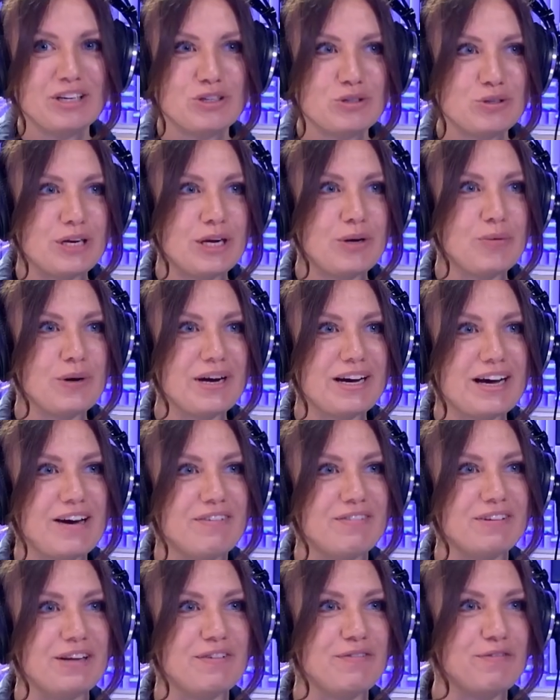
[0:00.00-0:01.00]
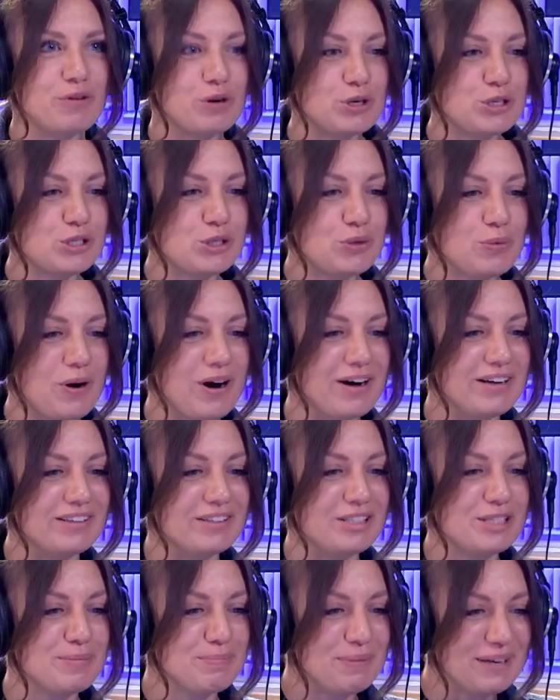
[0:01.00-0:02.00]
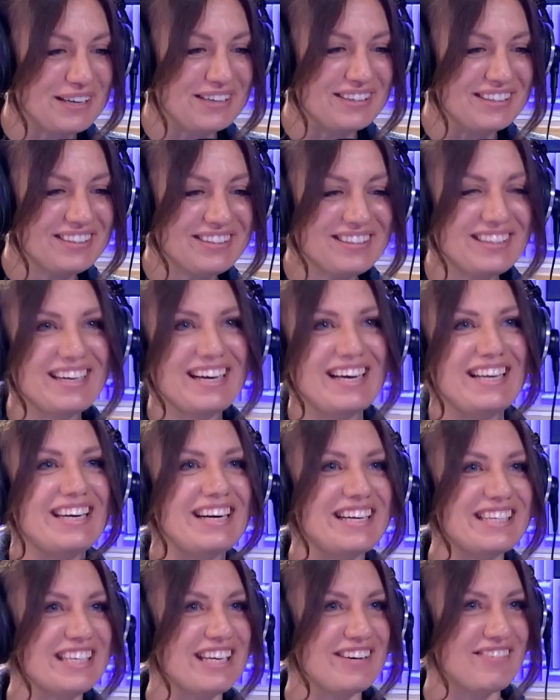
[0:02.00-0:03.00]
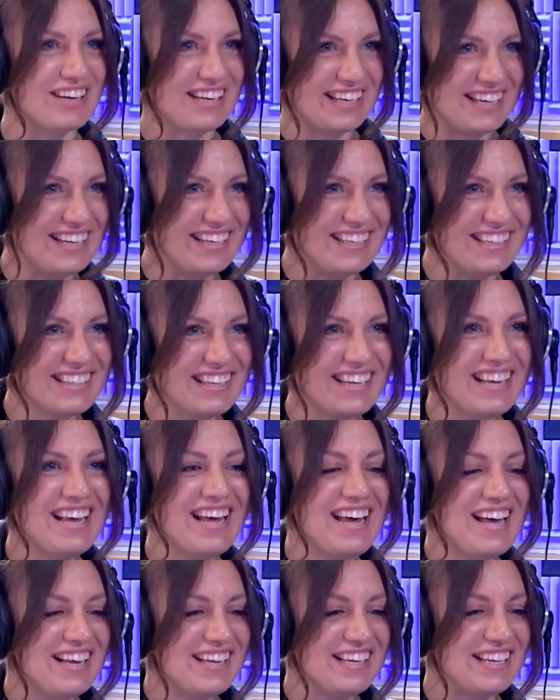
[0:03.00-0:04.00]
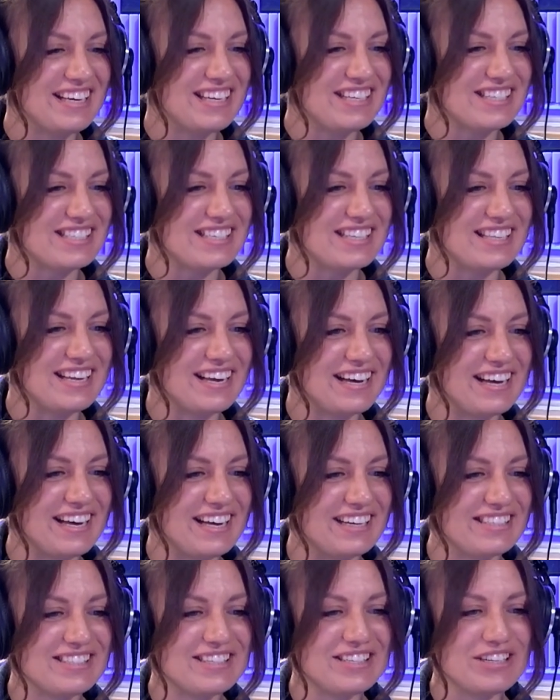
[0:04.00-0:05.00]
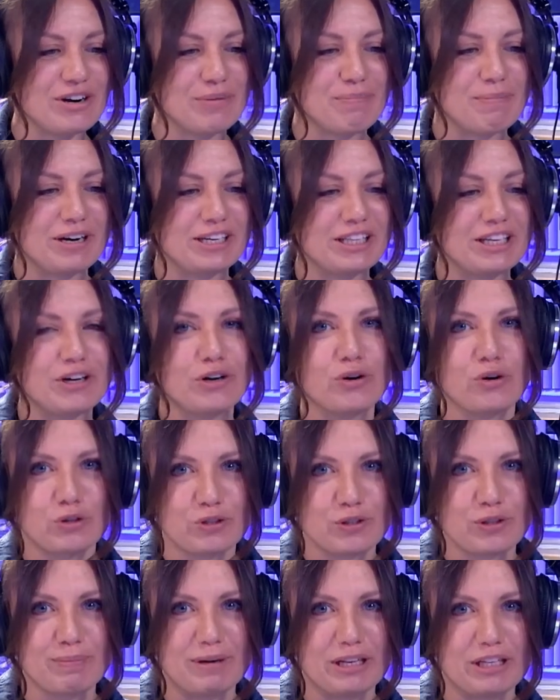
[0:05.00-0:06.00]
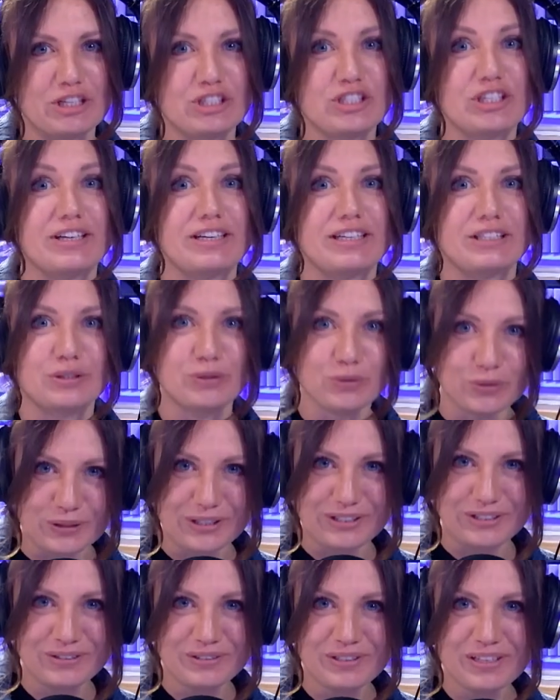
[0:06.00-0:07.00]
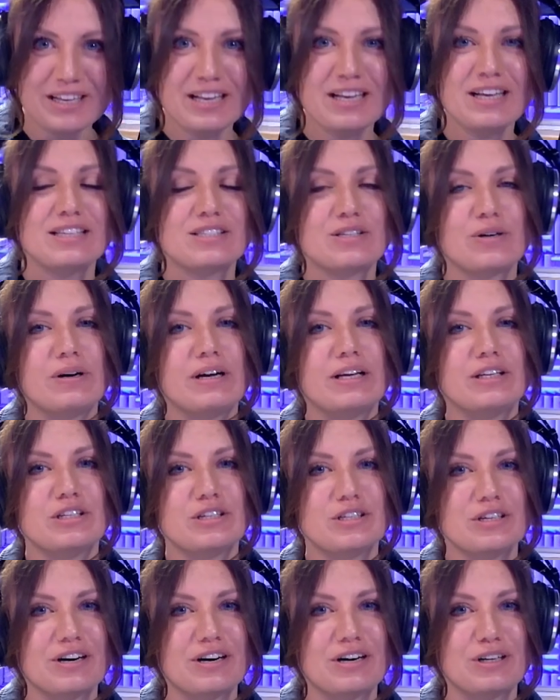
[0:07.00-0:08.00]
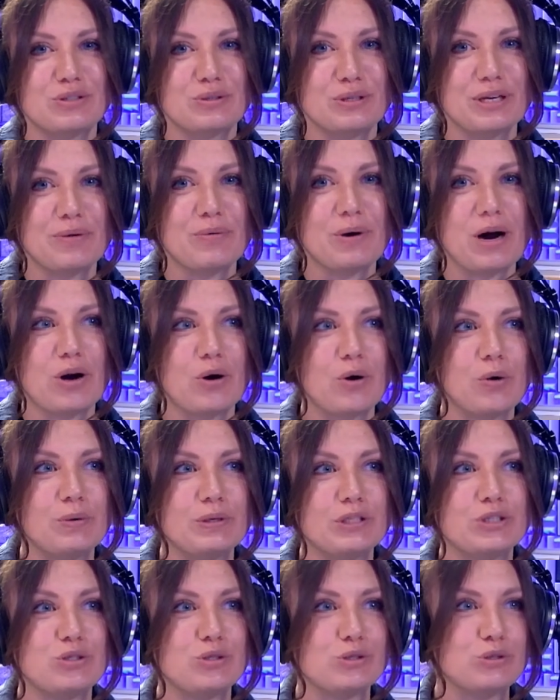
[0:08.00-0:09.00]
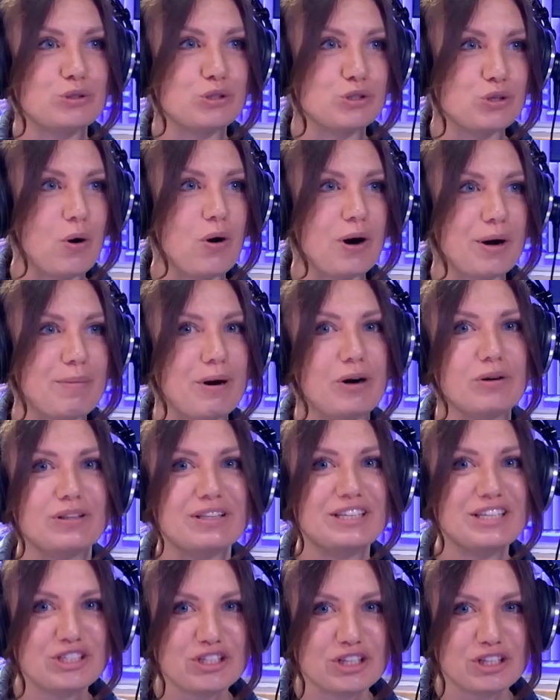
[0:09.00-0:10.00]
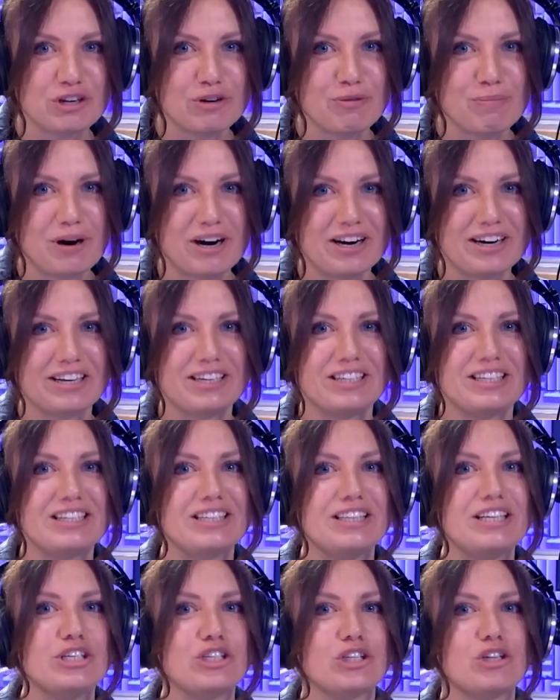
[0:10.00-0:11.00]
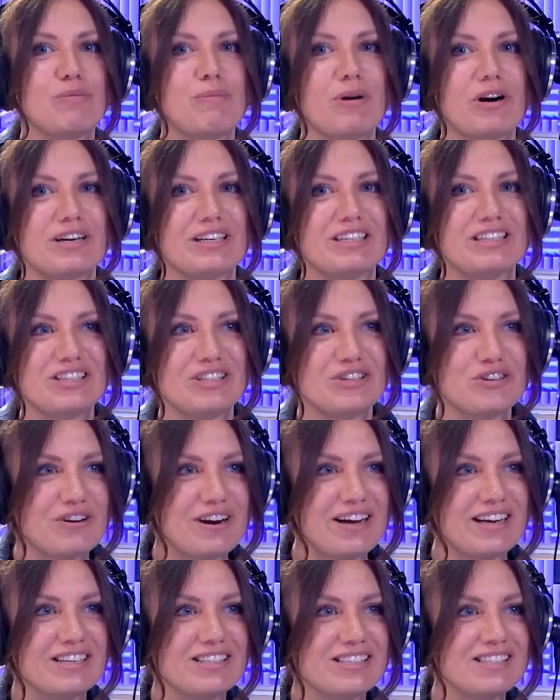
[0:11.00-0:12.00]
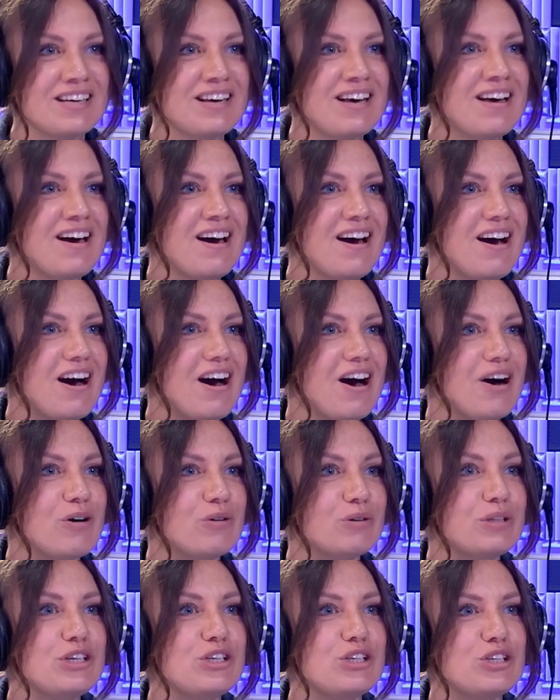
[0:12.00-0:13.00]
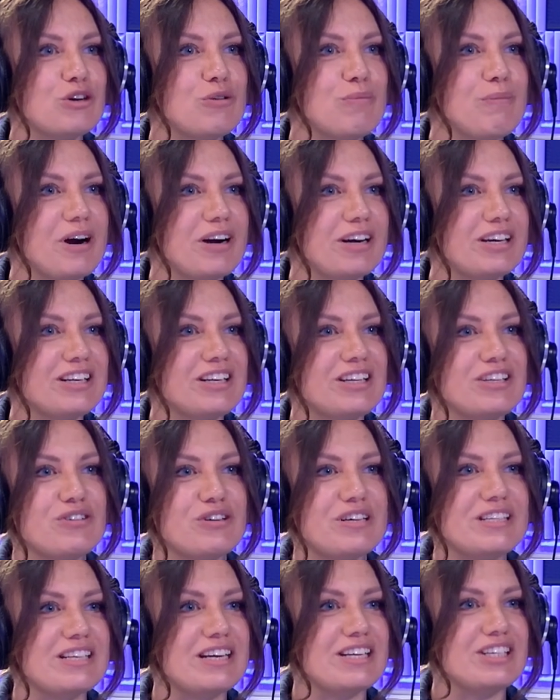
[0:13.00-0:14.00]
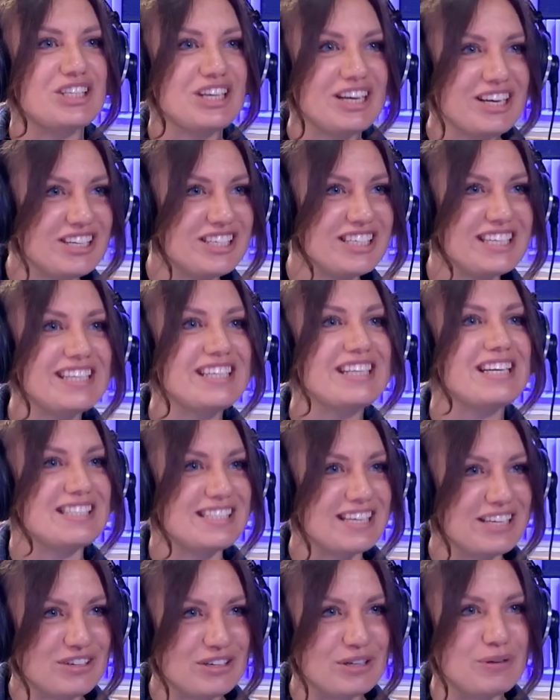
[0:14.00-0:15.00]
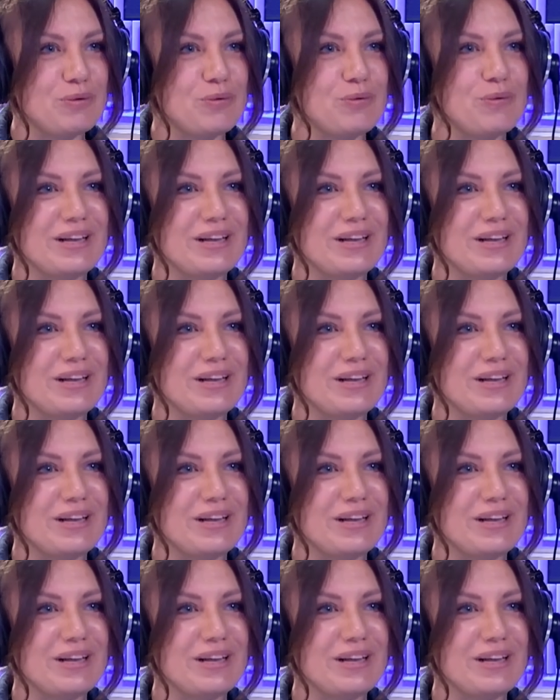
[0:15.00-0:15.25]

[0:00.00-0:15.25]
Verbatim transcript: Today we have the first one speaker, Henrik Gevorgyan. He is the Senior Partner Growth Manager at Google. Today we are going to talk about digital marketing trends, how digital marketing trends are changing, etc.